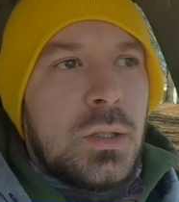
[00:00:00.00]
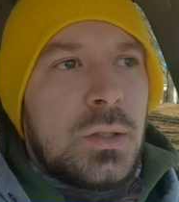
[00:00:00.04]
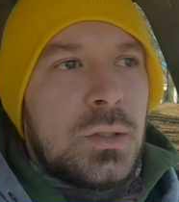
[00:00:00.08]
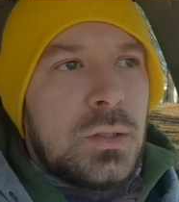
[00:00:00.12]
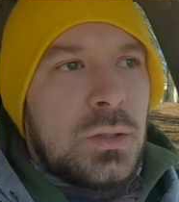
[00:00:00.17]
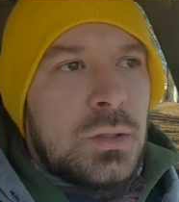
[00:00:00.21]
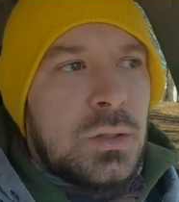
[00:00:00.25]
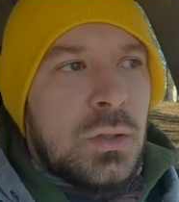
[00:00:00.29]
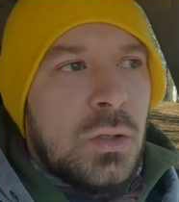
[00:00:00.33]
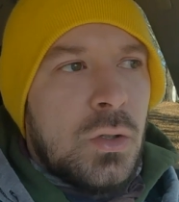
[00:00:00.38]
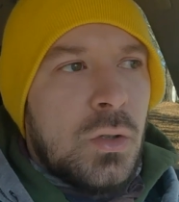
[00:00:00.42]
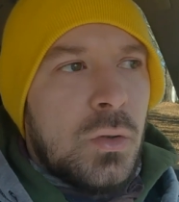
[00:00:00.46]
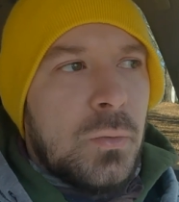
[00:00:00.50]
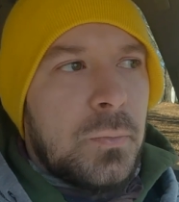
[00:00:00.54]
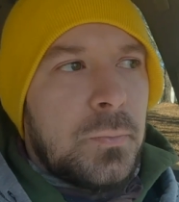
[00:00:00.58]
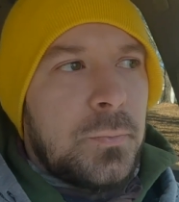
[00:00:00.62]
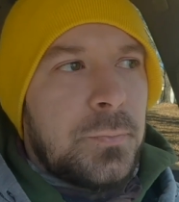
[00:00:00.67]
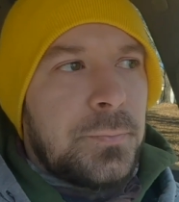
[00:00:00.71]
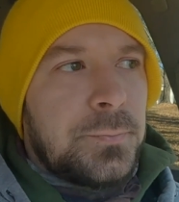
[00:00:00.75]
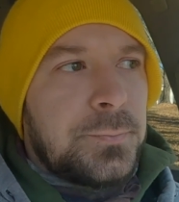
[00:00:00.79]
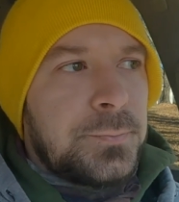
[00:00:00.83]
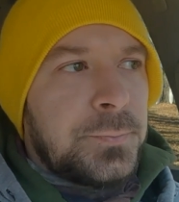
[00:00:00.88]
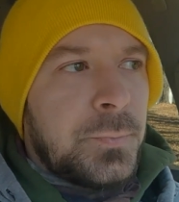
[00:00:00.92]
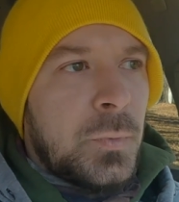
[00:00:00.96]
So
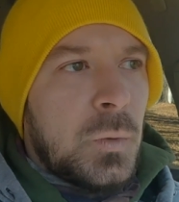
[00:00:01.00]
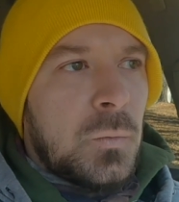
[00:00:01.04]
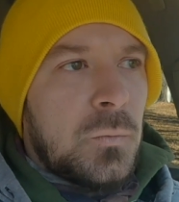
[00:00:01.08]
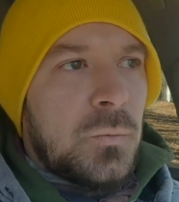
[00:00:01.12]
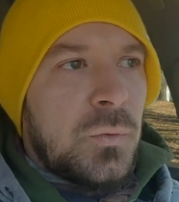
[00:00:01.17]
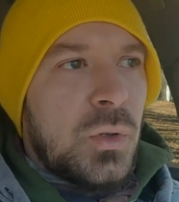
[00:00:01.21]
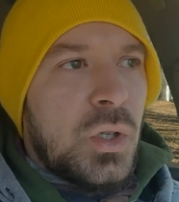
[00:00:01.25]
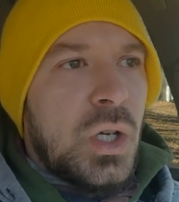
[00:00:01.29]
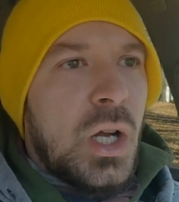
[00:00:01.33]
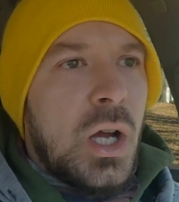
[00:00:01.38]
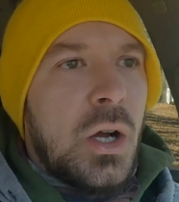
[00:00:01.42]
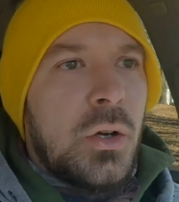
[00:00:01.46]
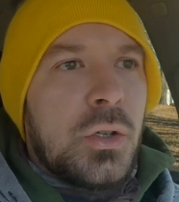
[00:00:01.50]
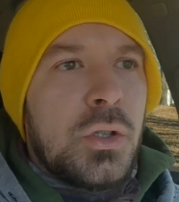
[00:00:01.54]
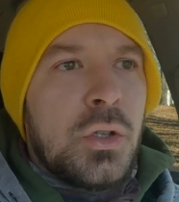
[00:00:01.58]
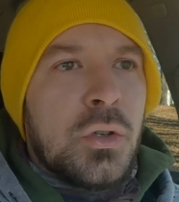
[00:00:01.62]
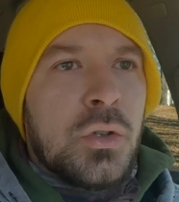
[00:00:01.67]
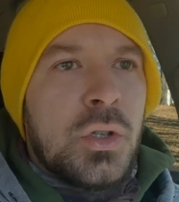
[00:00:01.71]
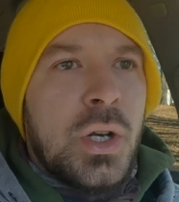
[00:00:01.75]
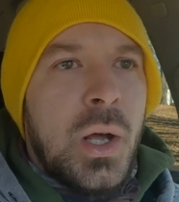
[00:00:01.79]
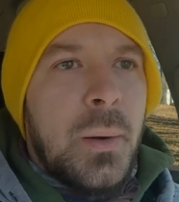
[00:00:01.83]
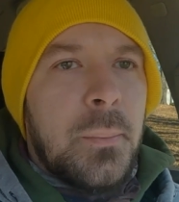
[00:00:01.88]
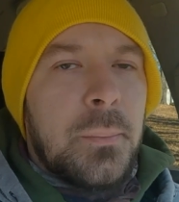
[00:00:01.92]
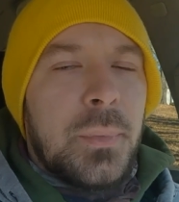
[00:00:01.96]
figure out your
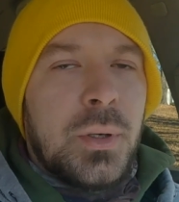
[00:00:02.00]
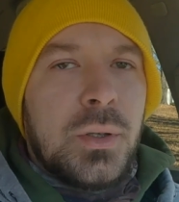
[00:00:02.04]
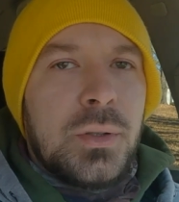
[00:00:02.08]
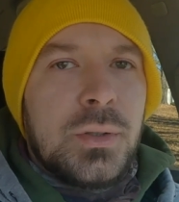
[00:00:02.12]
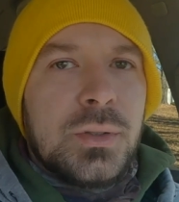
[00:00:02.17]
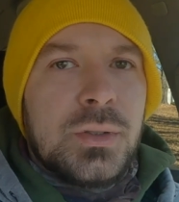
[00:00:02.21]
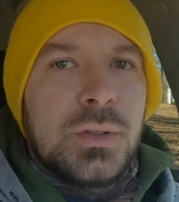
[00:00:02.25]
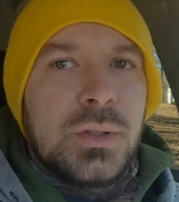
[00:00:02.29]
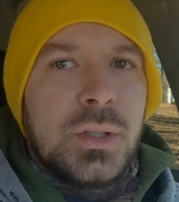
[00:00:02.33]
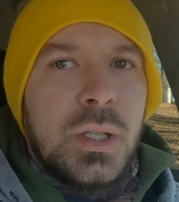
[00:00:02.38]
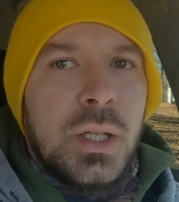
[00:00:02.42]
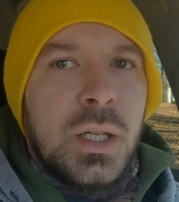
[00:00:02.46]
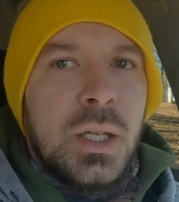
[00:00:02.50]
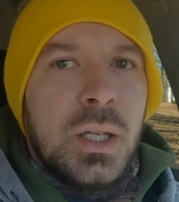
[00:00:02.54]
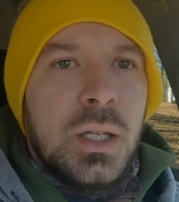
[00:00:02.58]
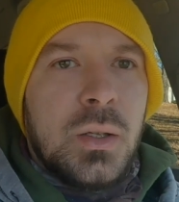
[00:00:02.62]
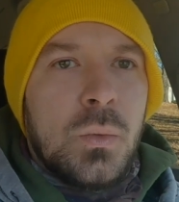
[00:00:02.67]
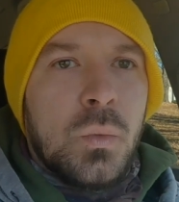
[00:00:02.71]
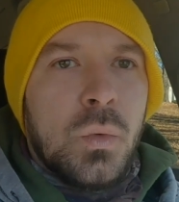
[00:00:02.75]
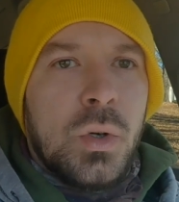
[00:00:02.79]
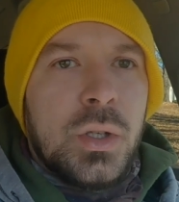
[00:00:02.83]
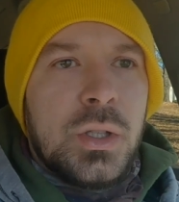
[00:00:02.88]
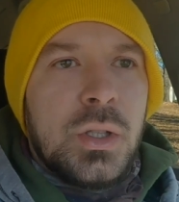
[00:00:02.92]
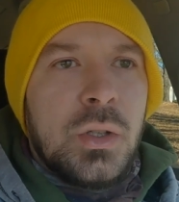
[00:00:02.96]
numbers
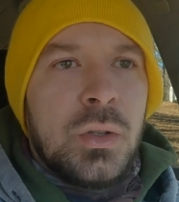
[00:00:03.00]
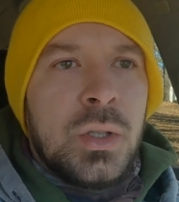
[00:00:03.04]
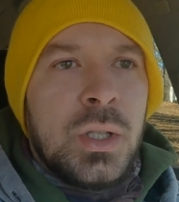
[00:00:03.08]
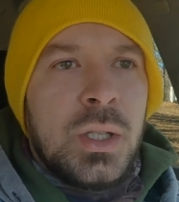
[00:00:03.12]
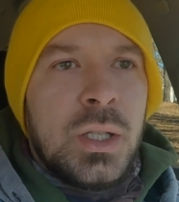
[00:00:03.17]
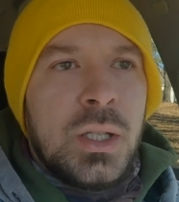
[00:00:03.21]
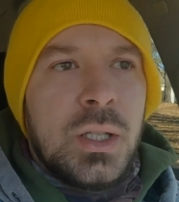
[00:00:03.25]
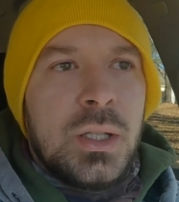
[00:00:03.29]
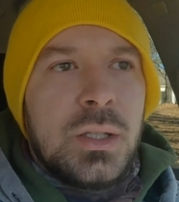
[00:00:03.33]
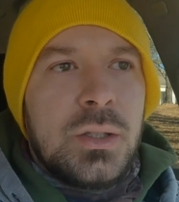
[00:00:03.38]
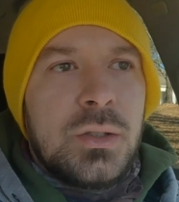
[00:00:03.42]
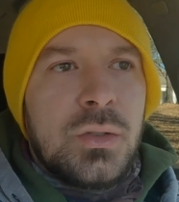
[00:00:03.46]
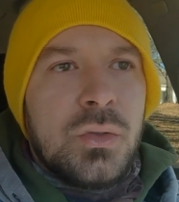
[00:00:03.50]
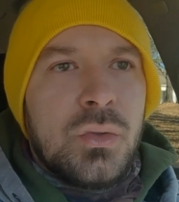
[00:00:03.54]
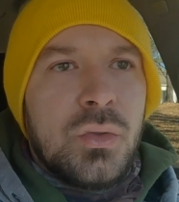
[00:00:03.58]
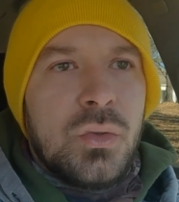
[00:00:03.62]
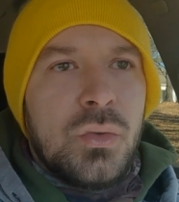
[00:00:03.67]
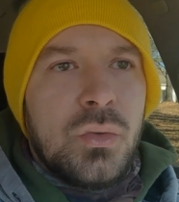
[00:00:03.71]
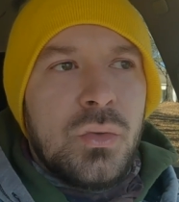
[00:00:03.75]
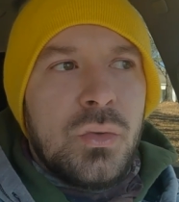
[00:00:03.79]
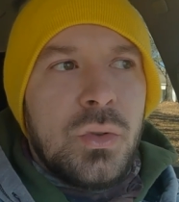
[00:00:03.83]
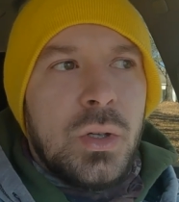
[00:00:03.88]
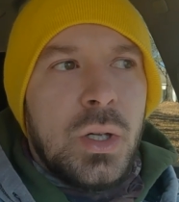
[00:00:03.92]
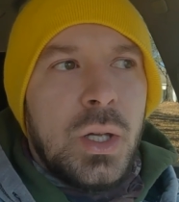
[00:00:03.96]
and what you need
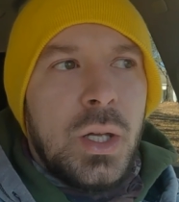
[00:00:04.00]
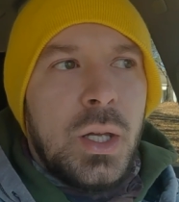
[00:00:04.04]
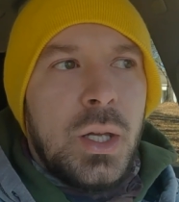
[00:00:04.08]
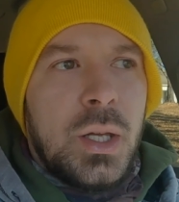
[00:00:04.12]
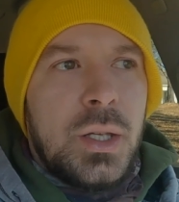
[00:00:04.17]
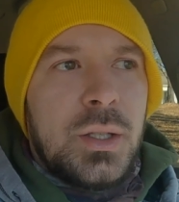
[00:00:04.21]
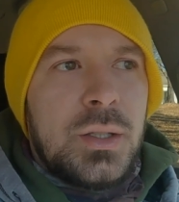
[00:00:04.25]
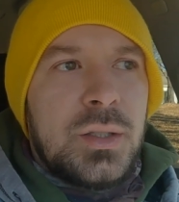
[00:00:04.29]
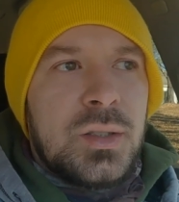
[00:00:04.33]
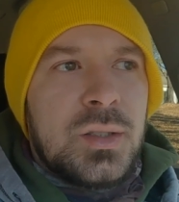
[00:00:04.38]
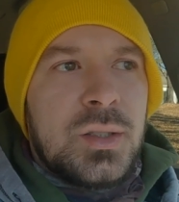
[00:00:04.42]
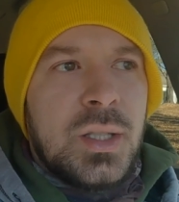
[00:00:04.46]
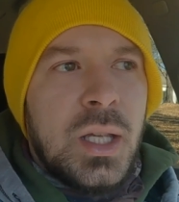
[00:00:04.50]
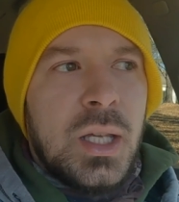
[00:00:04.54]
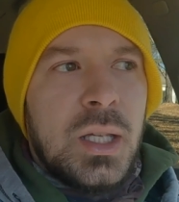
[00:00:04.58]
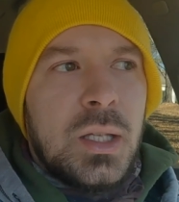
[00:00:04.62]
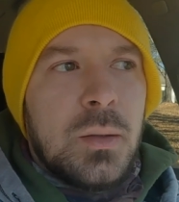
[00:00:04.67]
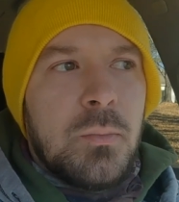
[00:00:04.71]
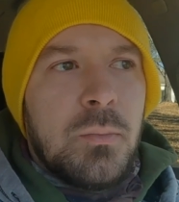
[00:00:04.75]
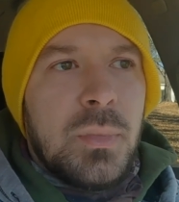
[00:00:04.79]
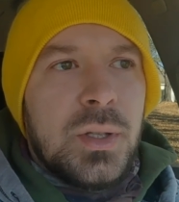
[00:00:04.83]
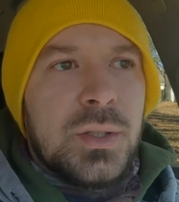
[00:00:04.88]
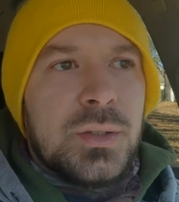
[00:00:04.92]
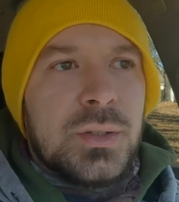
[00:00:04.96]
to stay
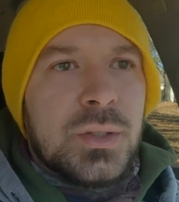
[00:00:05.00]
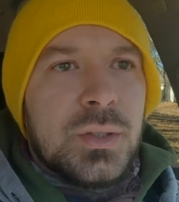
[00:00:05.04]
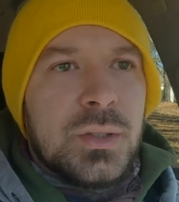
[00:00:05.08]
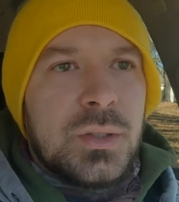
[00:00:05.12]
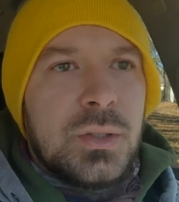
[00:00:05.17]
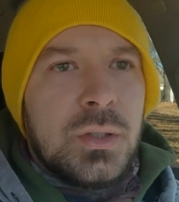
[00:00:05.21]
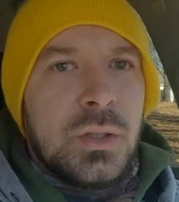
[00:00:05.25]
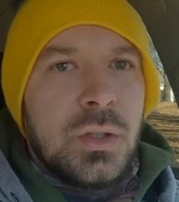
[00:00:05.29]
in business.